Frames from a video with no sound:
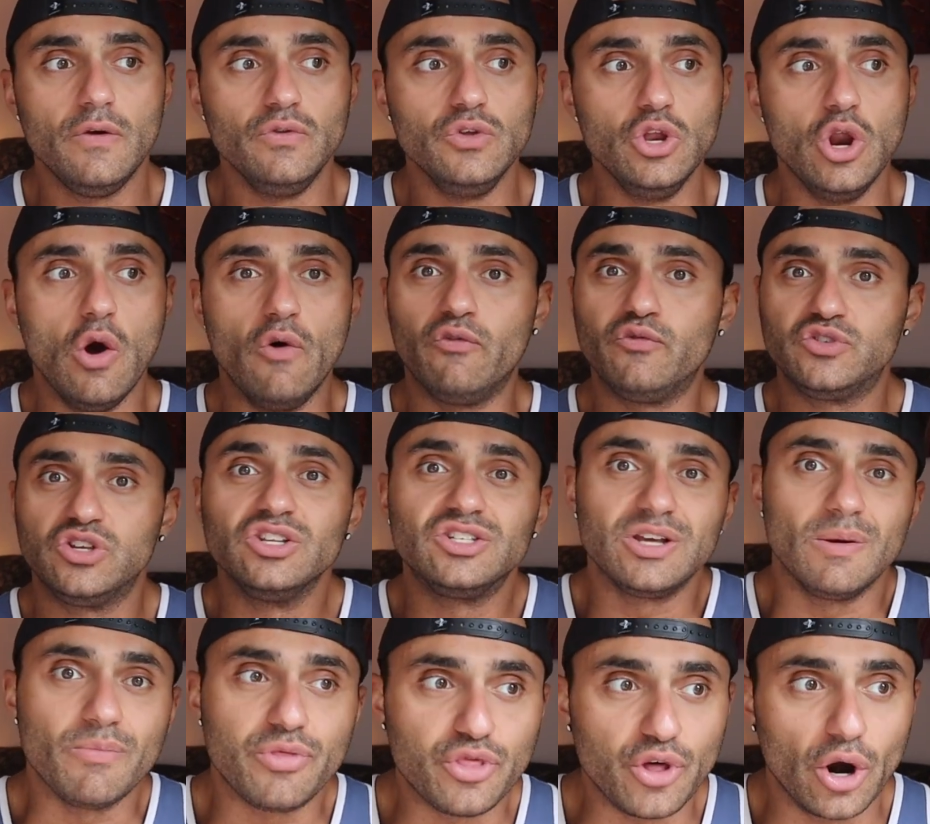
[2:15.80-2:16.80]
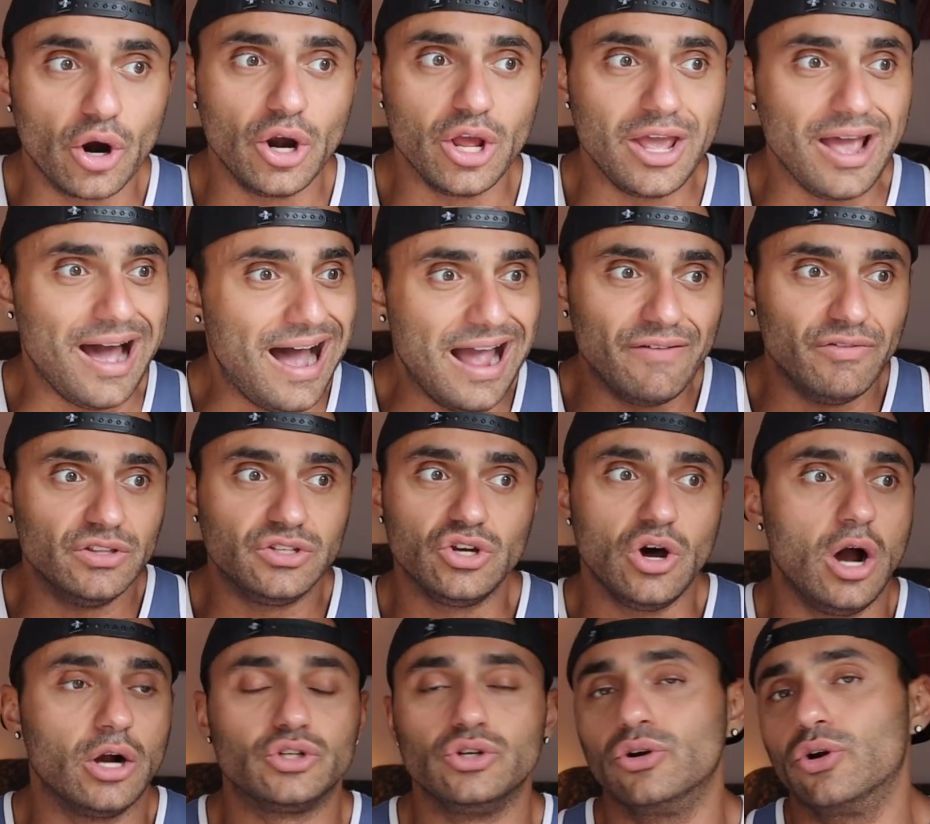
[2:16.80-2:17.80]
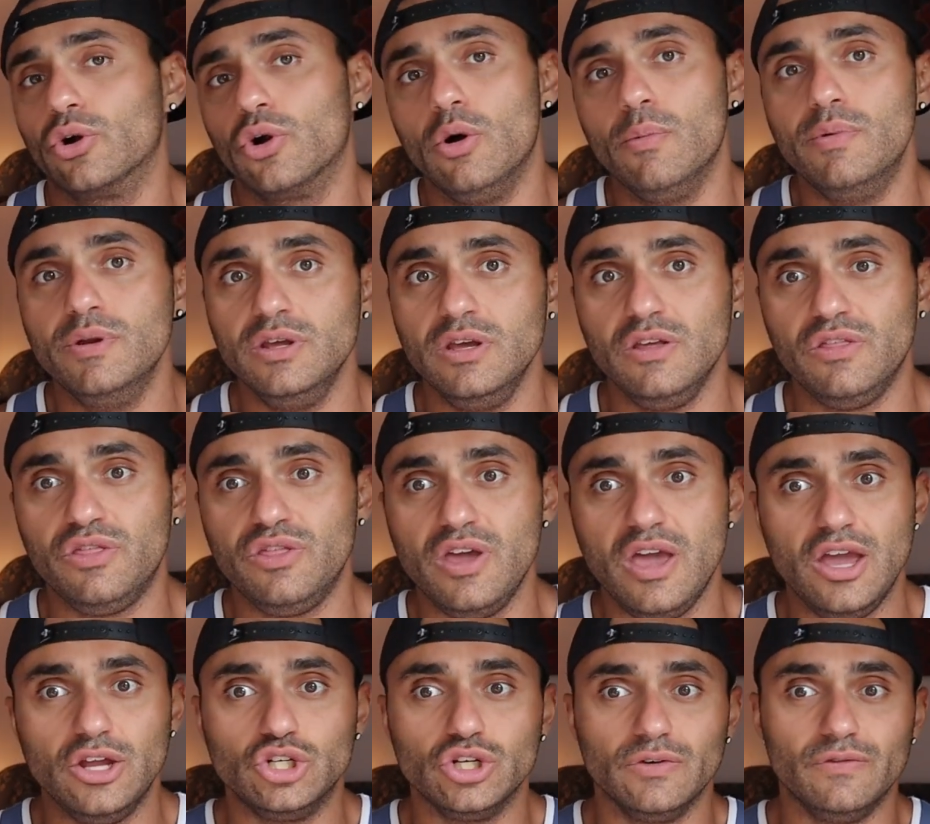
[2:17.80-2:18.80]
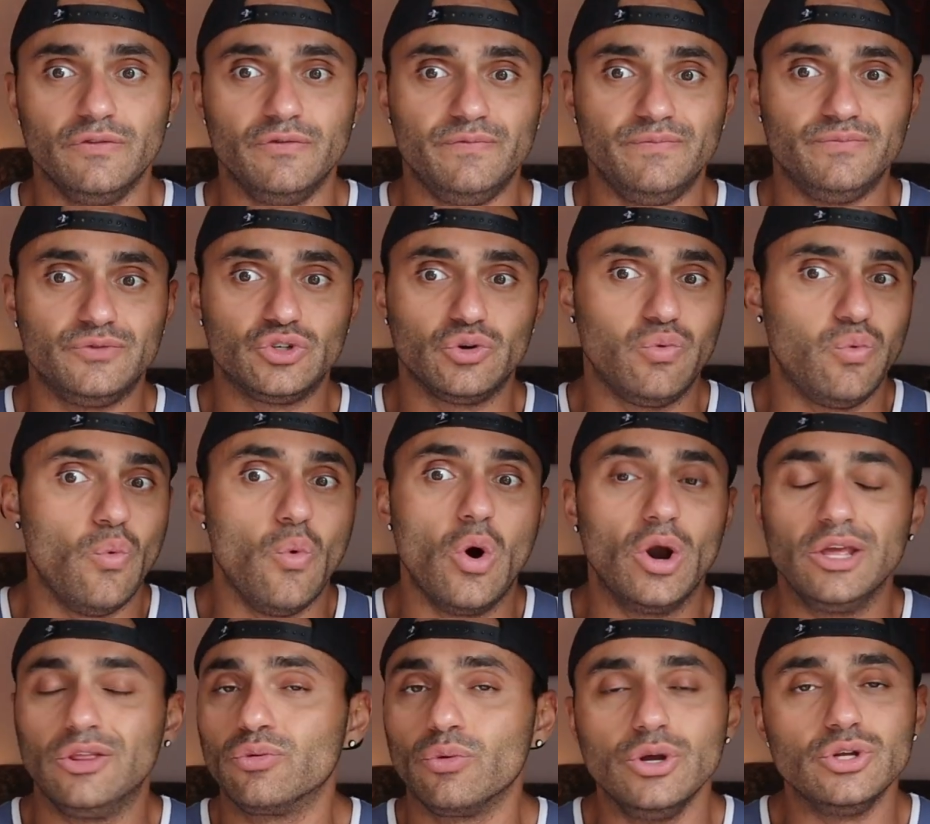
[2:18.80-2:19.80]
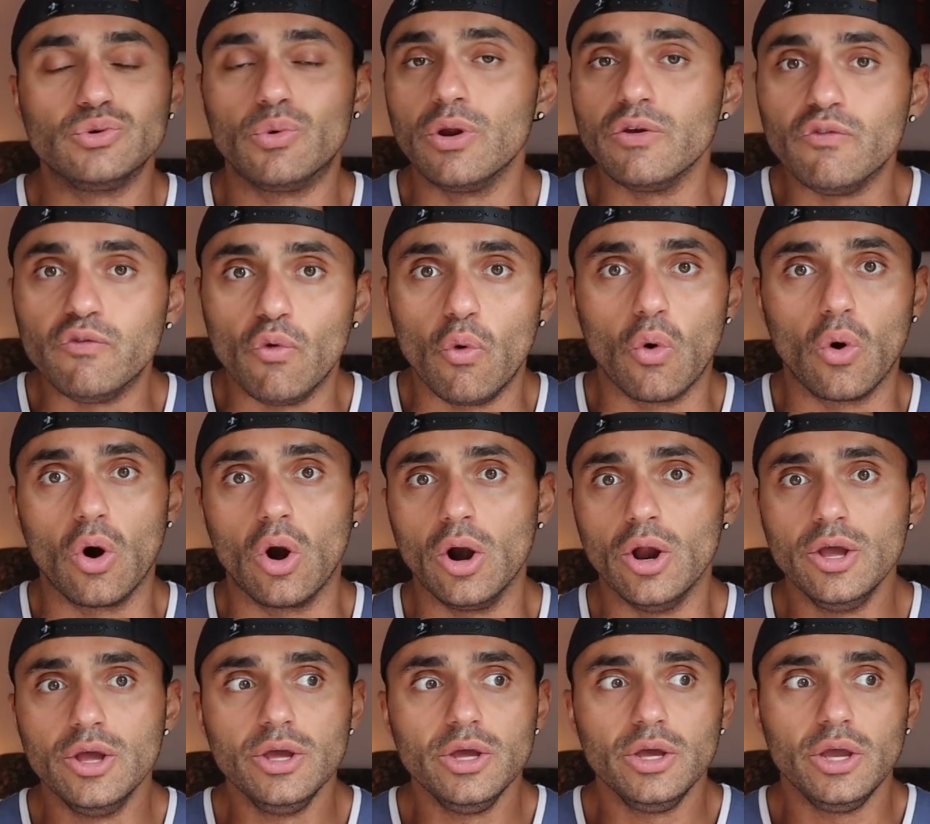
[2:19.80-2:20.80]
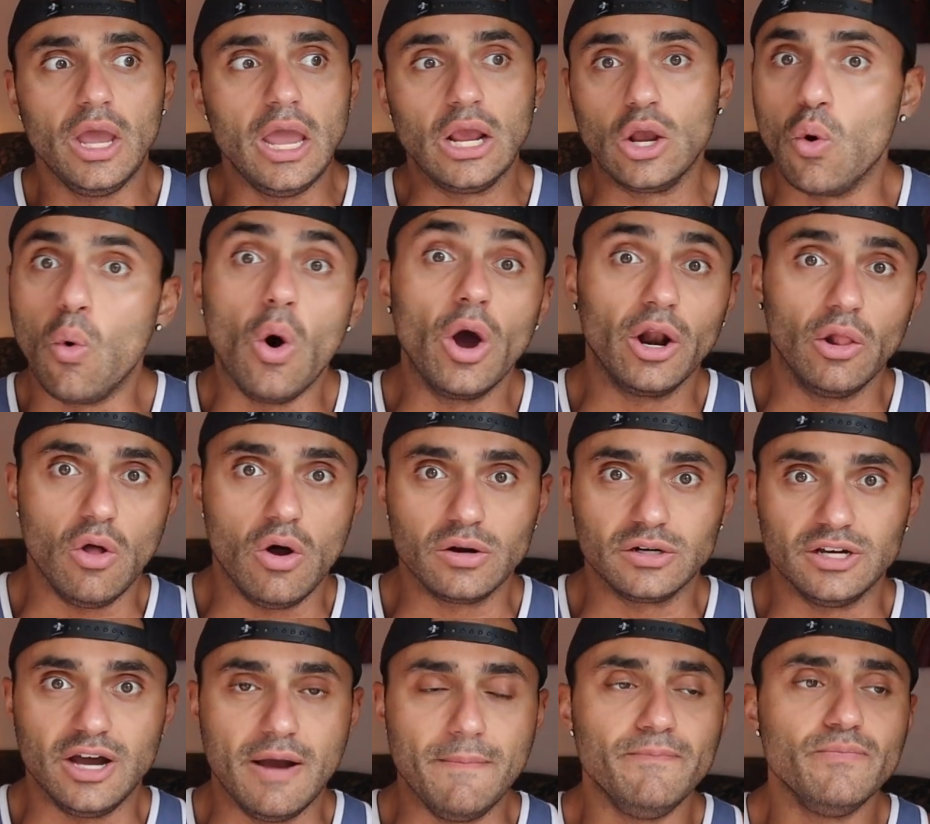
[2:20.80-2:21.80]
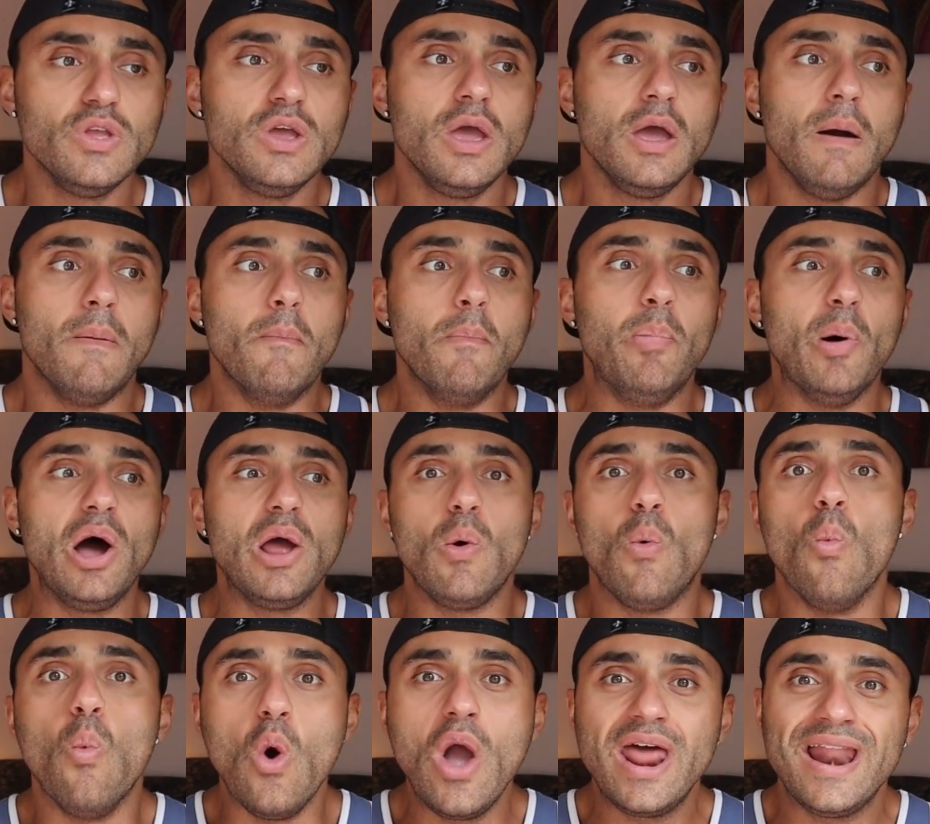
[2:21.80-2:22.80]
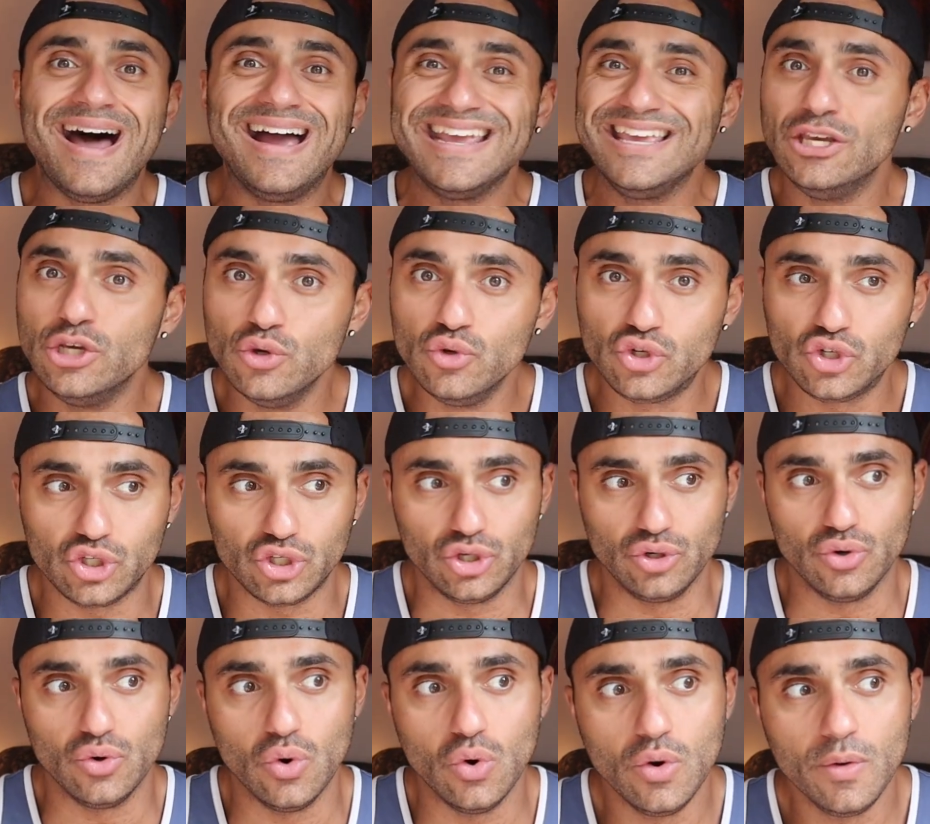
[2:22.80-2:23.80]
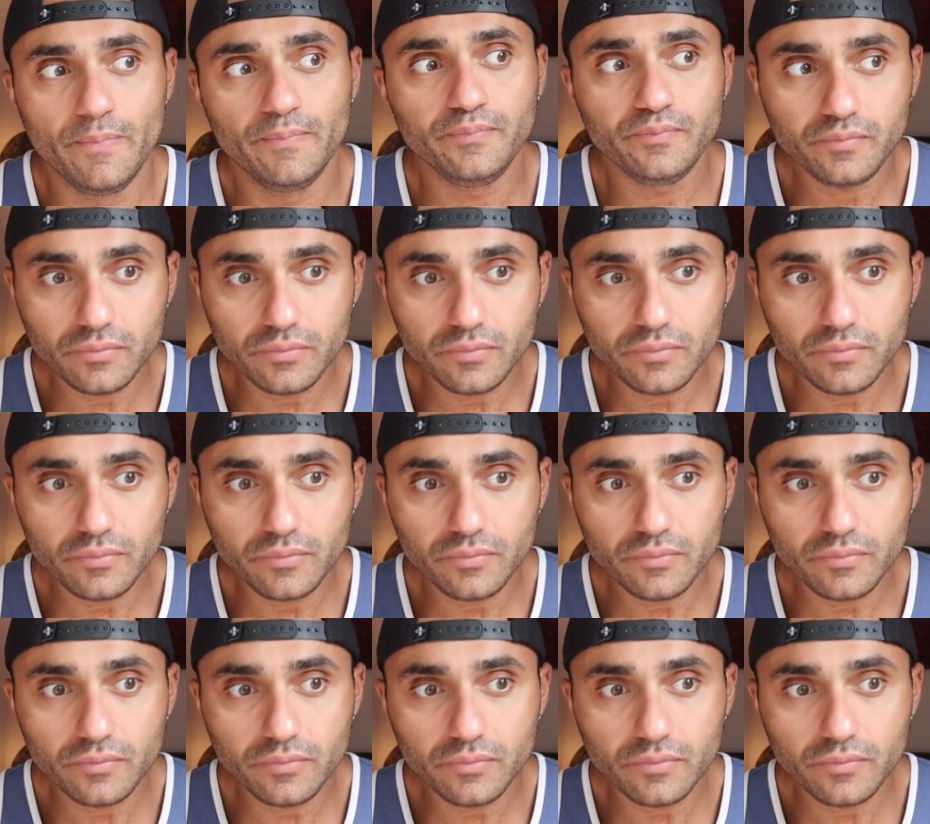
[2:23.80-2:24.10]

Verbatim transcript: you know, since I'm thirty, I haven't talked to a girl beneath the age of twenty-three, twenty-four in quite a long time. But when I used to